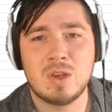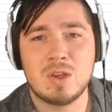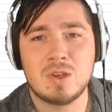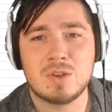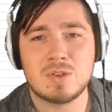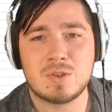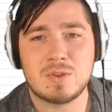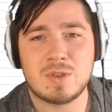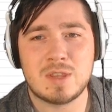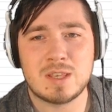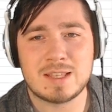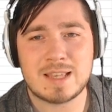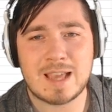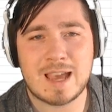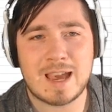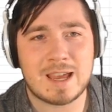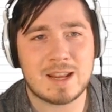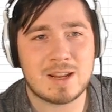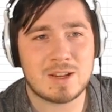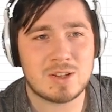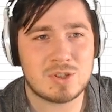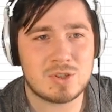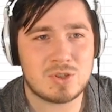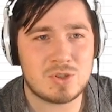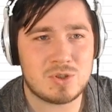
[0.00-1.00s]
So this
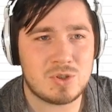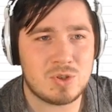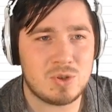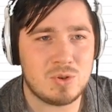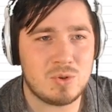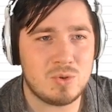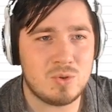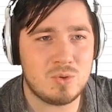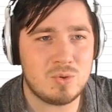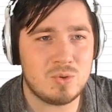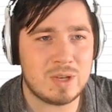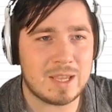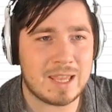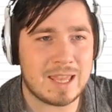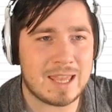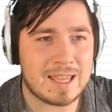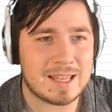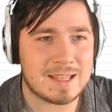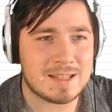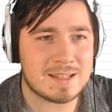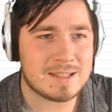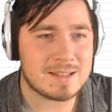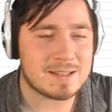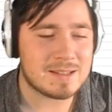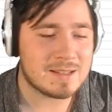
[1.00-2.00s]
had
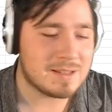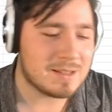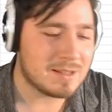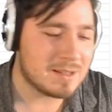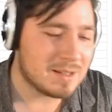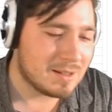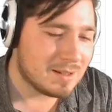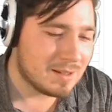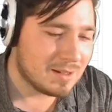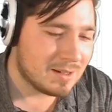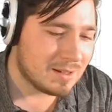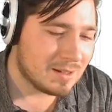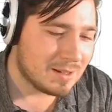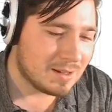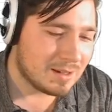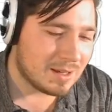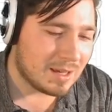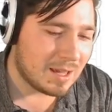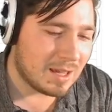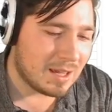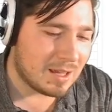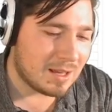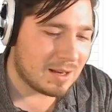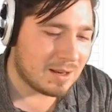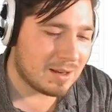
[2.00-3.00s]
hits
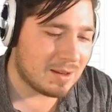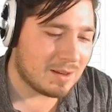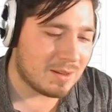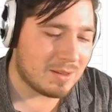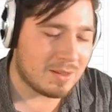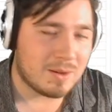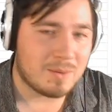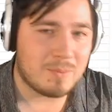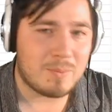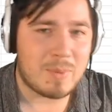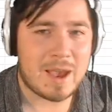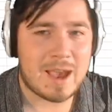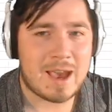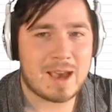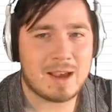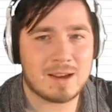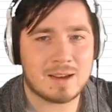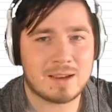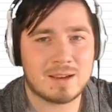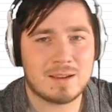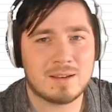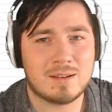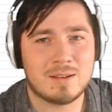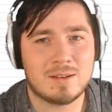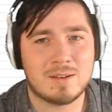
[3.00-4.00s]
in the
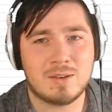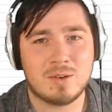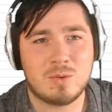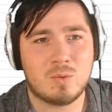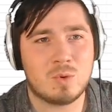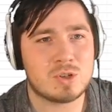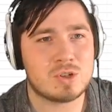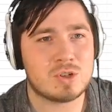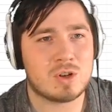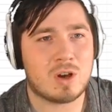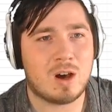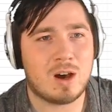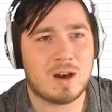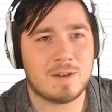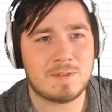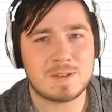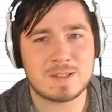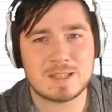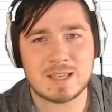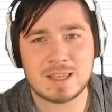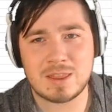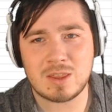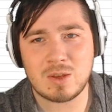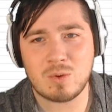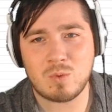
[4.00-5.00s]
pack, which
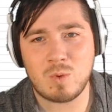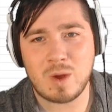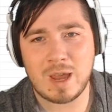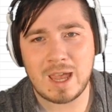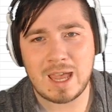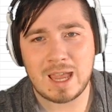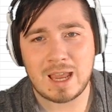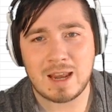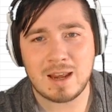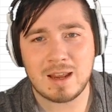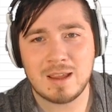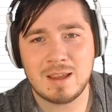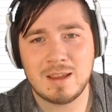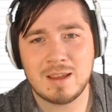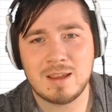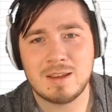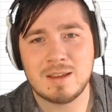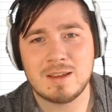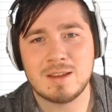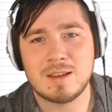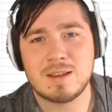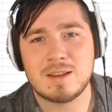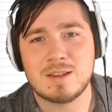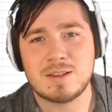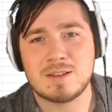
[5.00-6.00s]
offset the weight
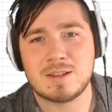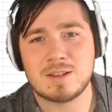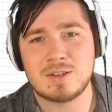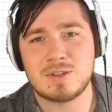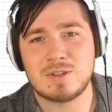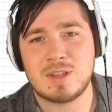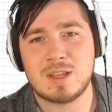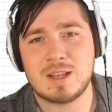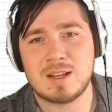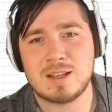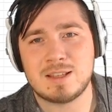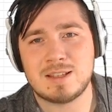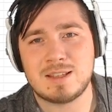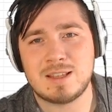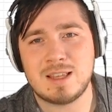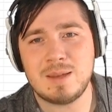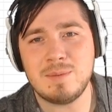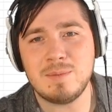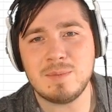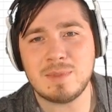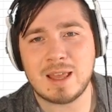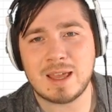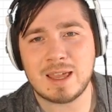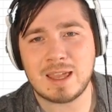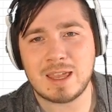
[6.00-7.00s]
such that it
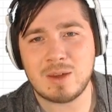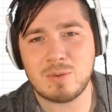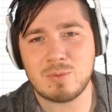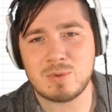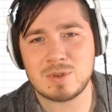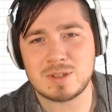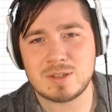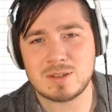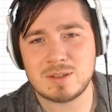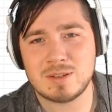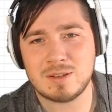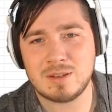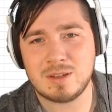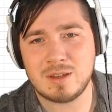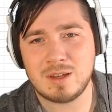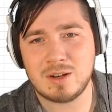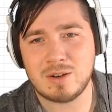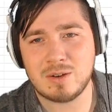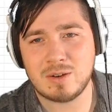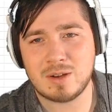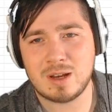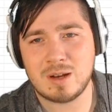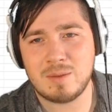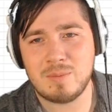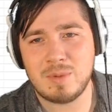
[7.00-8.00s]
seemed like it was,
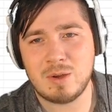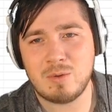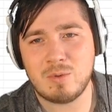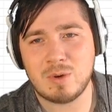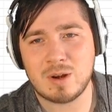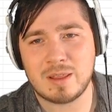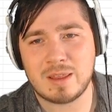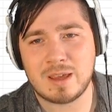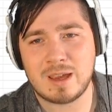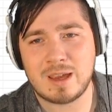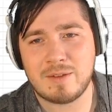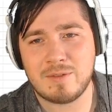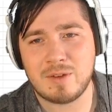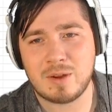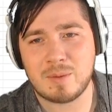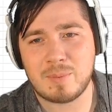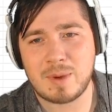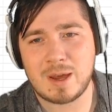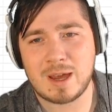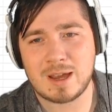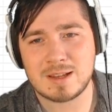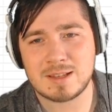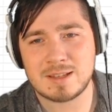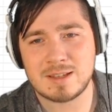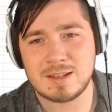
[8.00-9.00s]
going to be one of the heavier
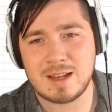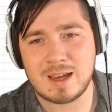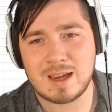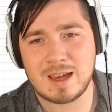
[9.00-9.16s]
packs and not